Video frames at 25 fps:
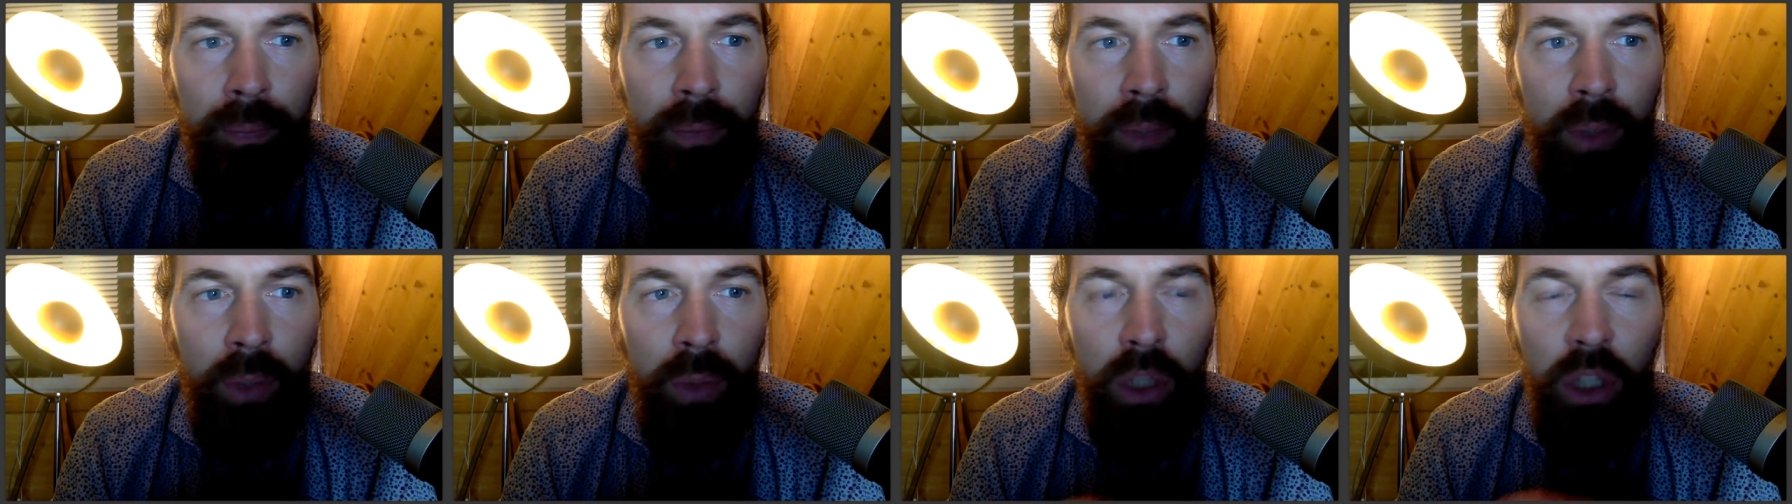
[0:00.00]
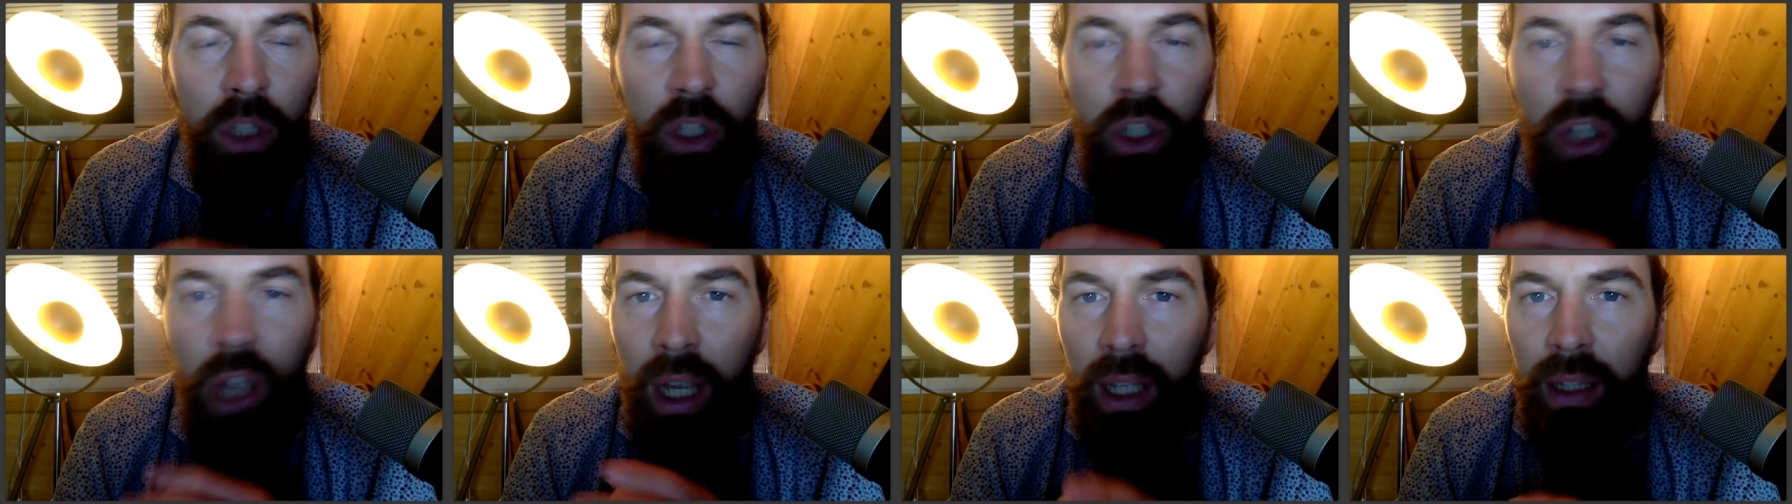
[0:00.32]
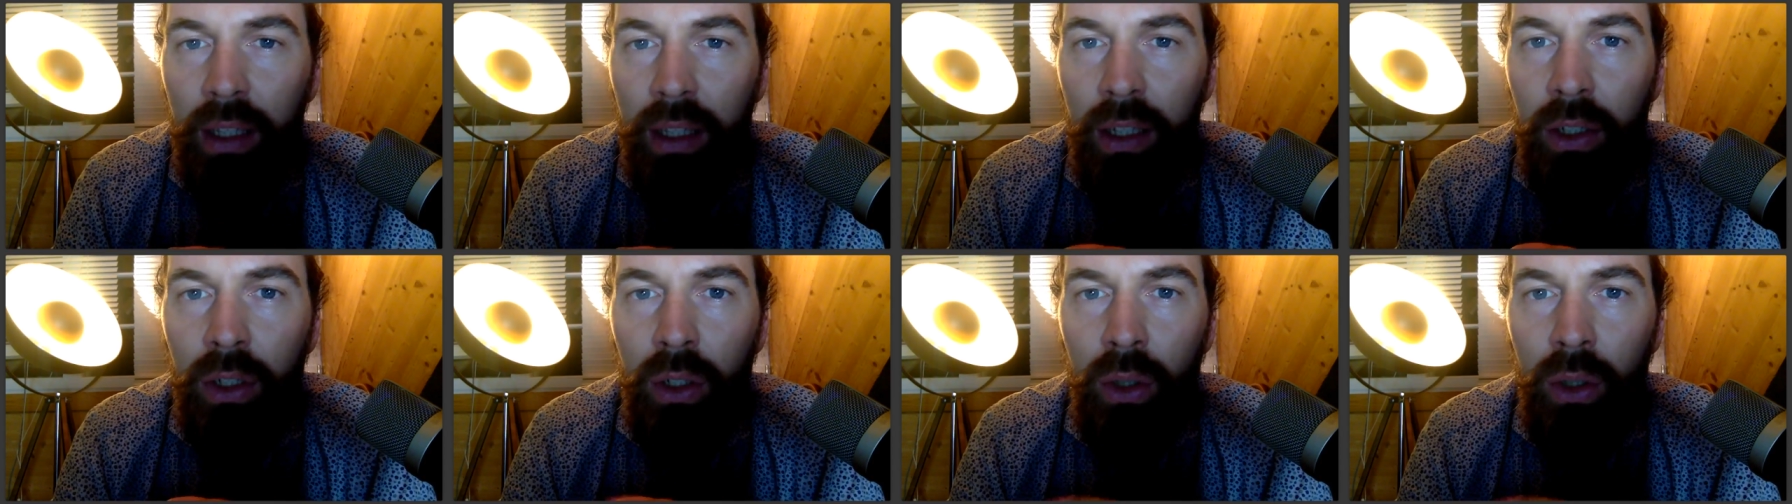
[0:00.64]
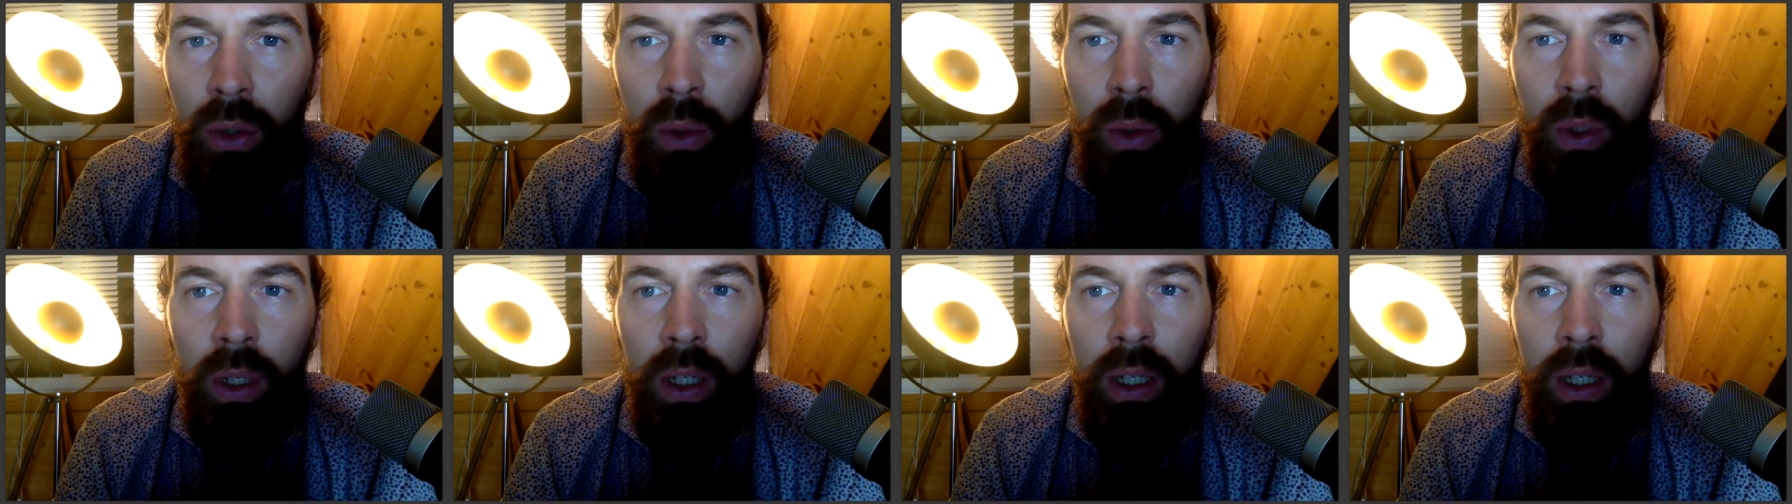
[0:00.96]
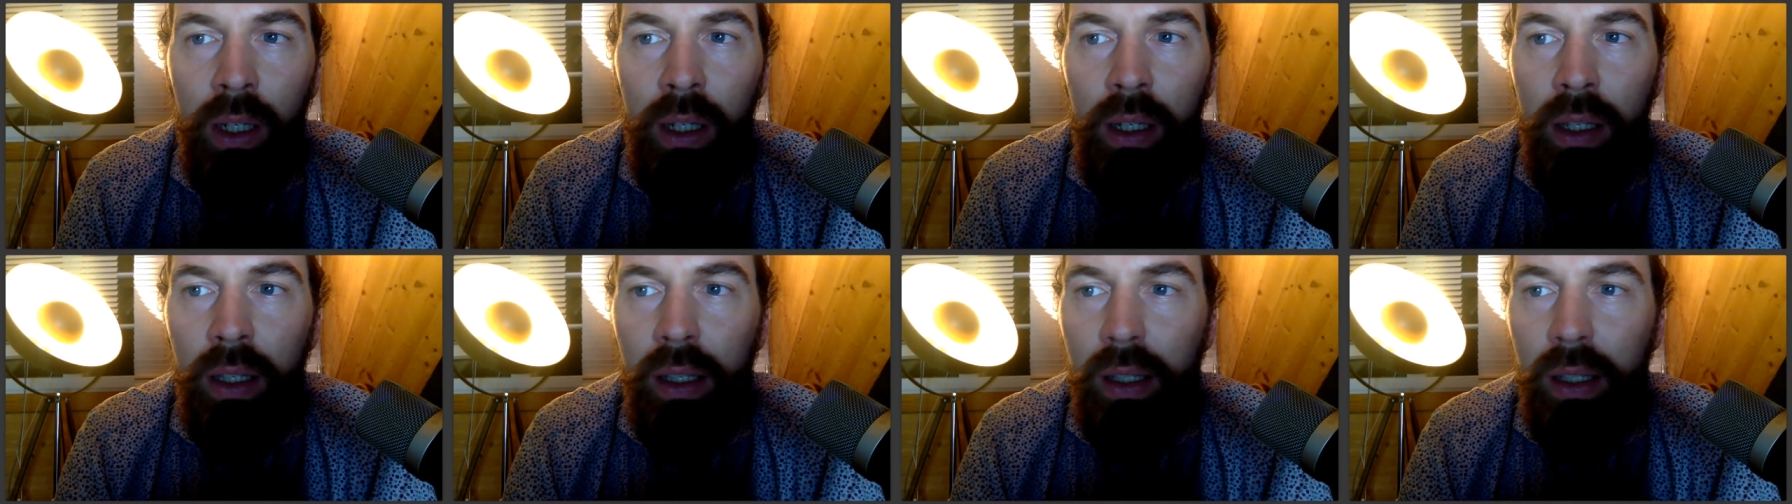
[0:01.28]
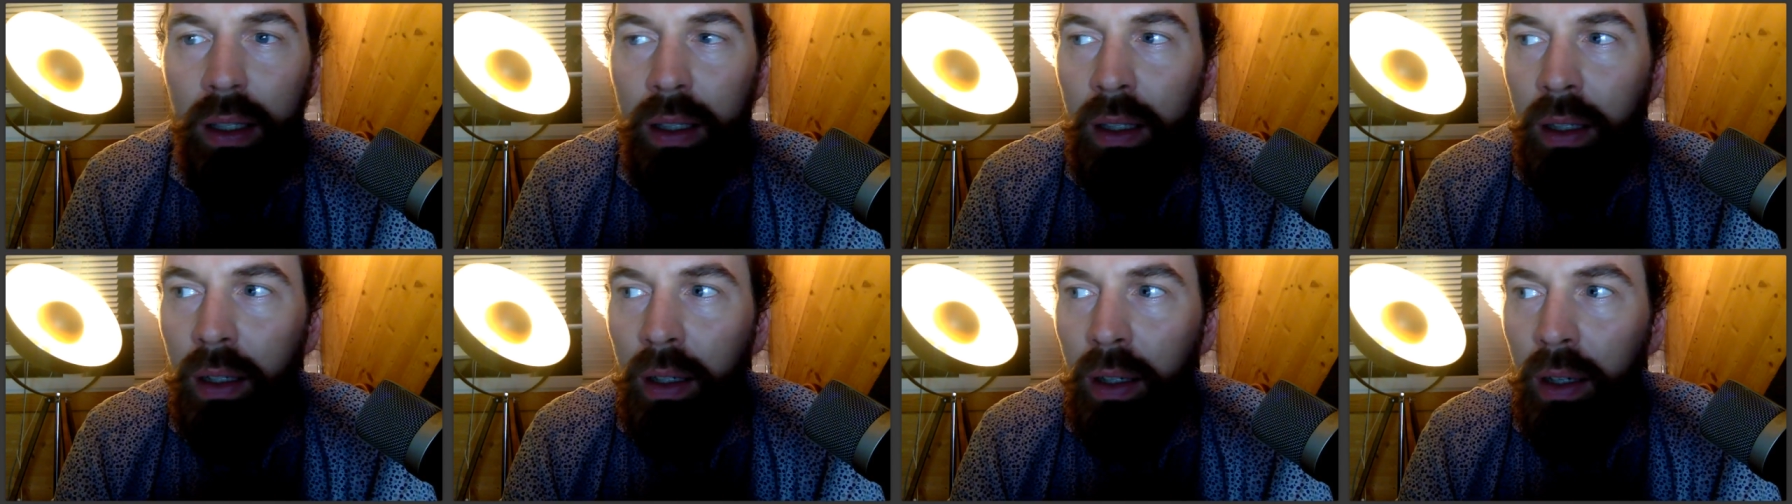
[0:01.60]
rejecting you,
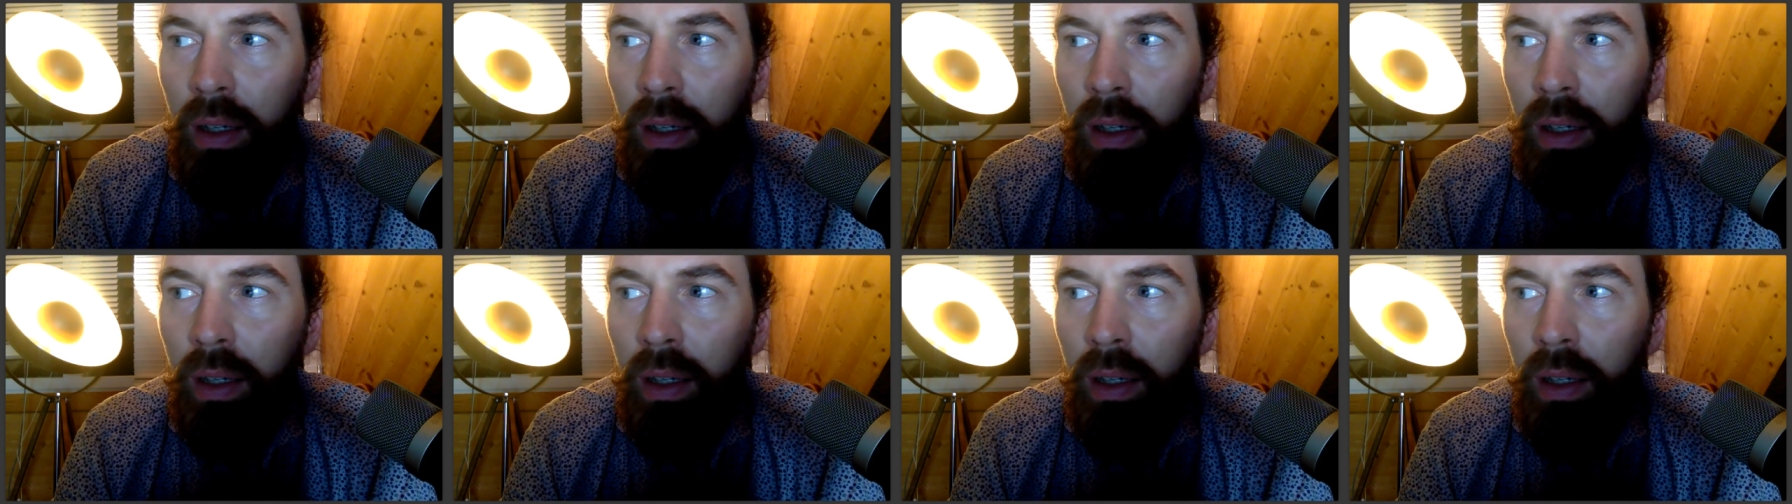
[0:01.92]
he's